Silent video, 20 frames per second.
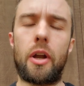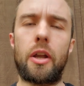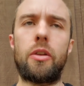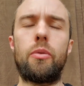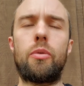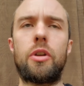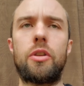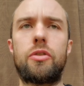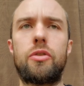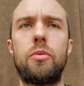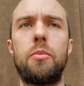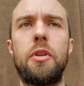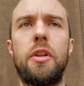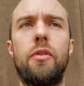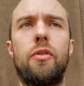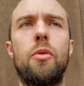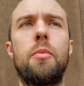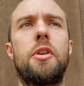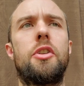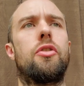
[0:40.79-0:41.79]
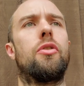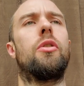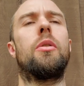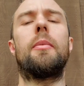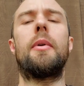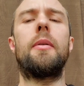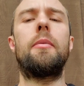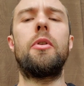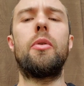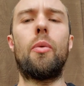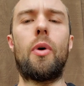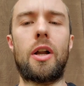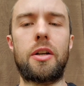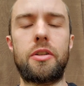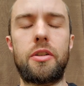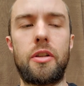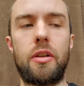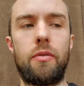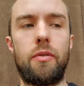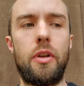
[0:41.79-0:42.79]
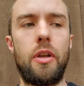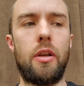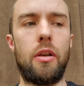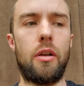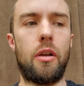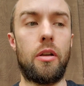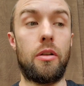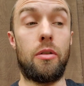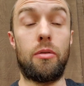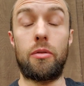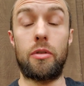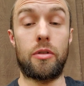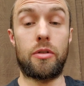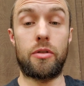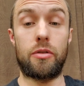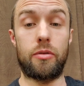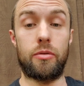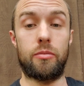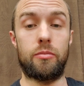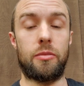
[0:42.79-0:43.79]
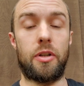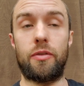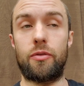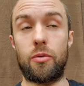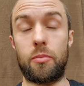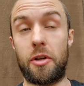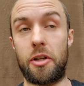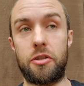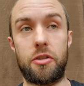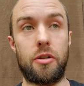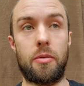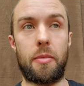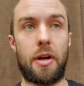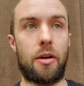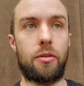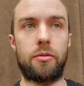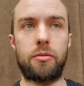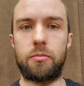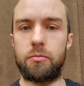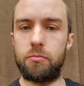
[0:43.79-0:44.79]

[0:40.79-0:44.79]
You consume the information, or maybe you watch TV and you consume information about